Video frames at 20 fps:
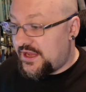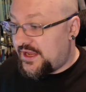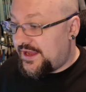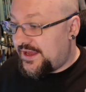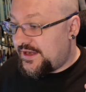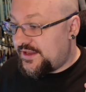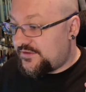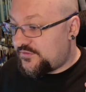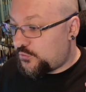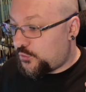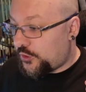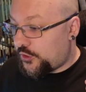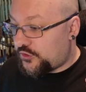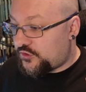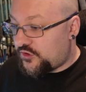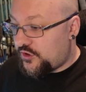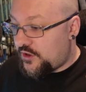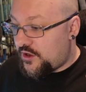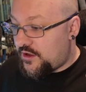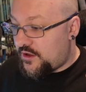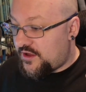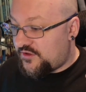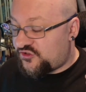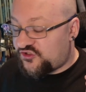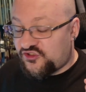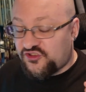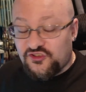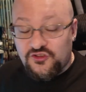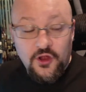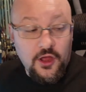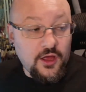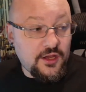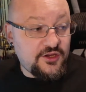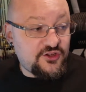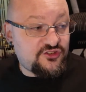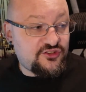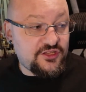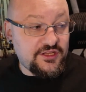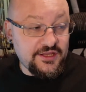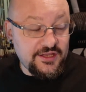It has worked
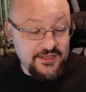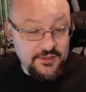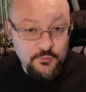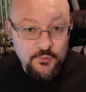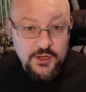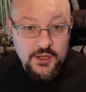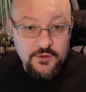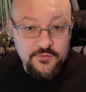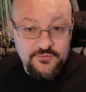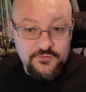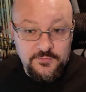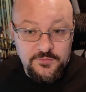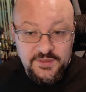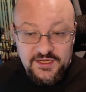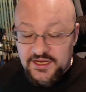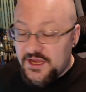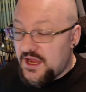astonishingly well for me.